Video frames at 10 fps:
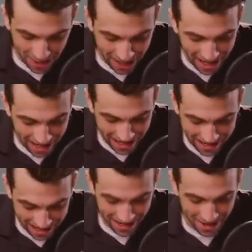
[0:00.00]
okay,
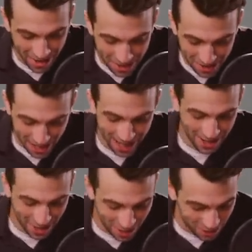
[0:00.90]
yes, I know,
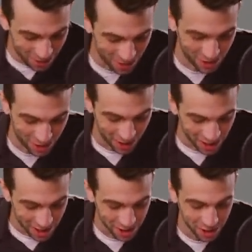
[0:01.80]
I know. Shh,
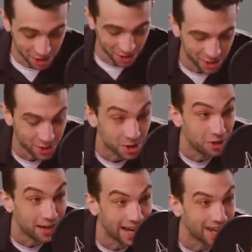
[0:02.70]
shh, shh, shh.
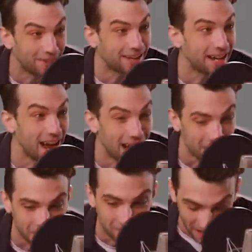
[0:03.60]
Okay, okay,
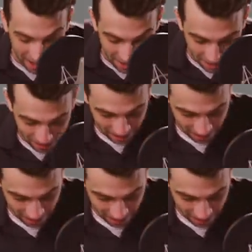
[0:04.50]
I know, I know.